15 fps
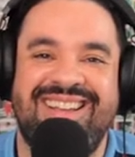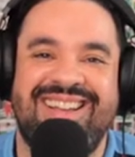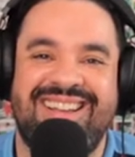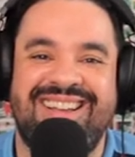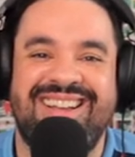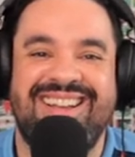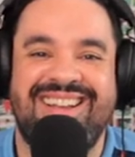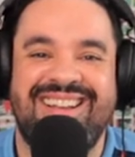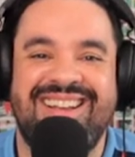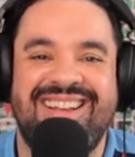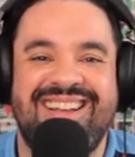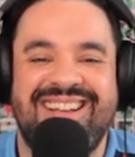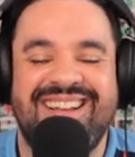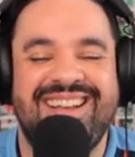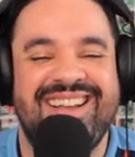
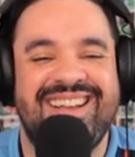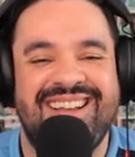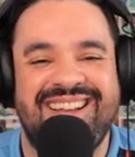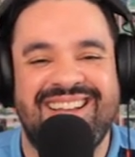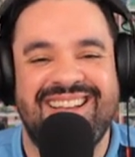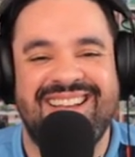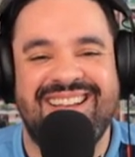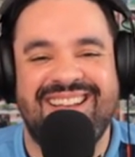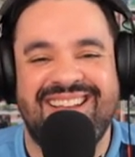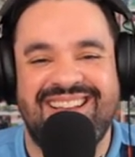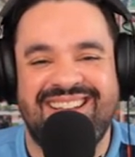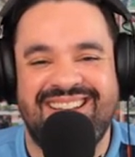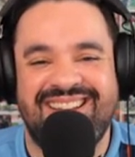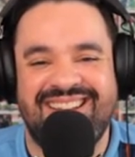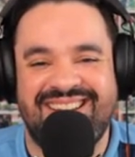
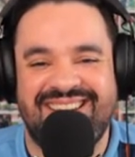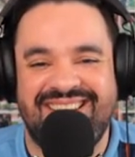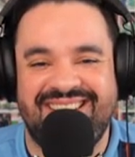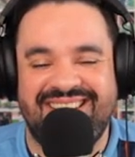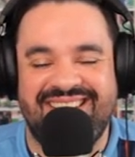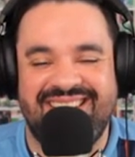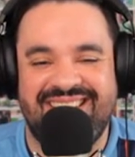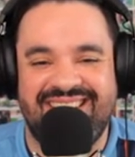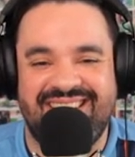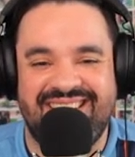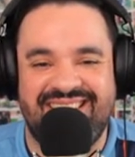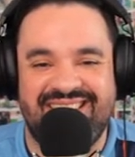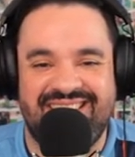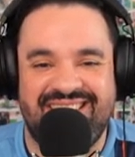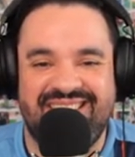
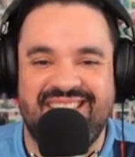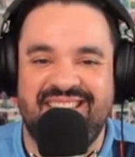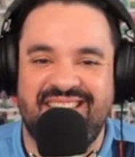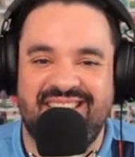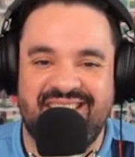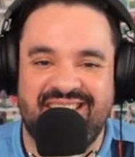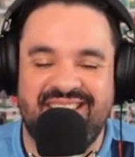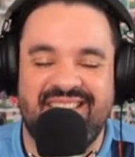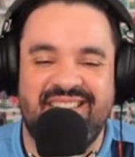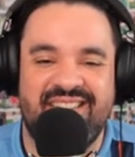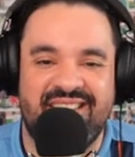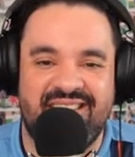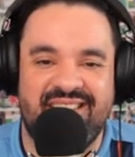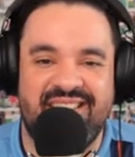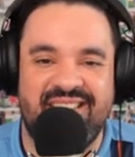
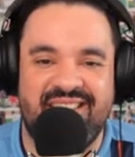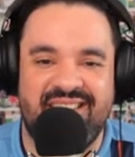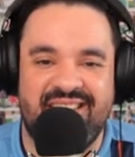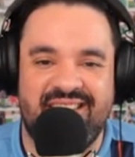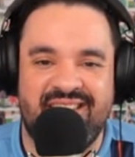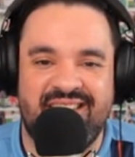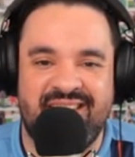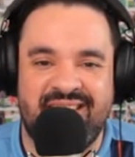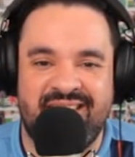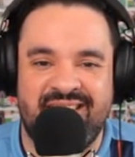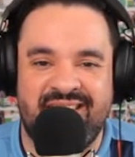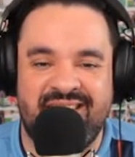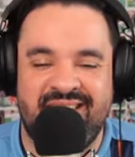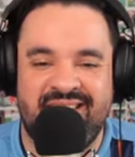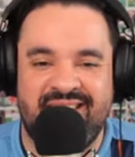
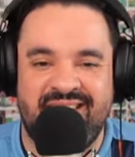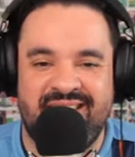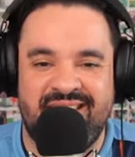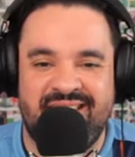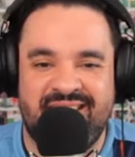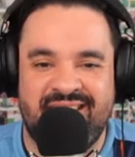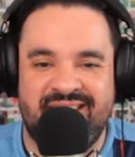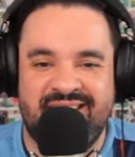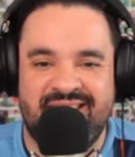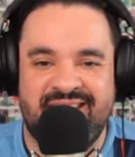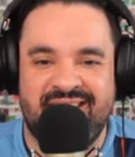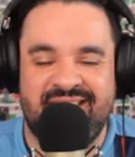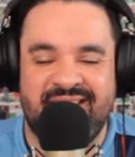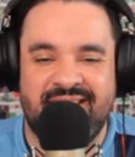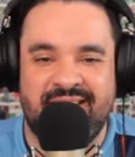
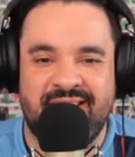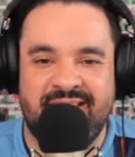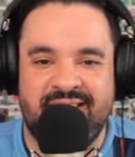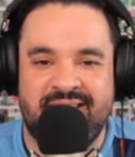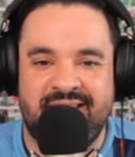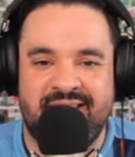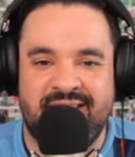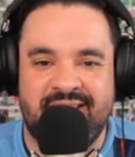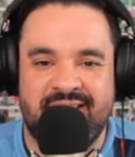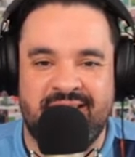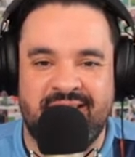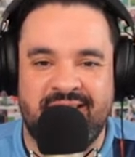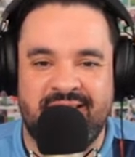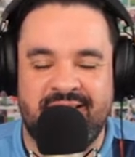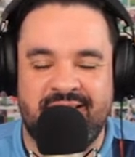
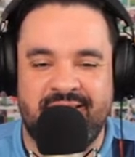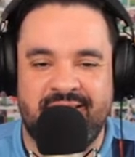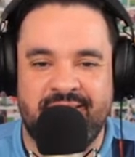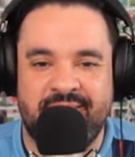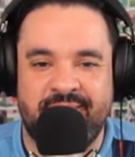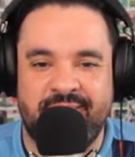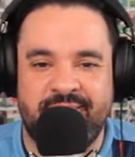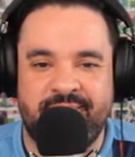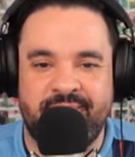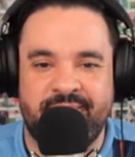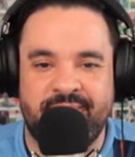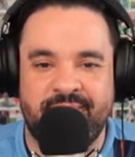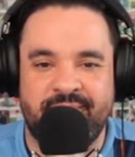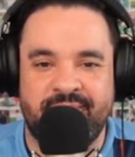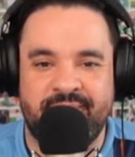This person isn't speaking.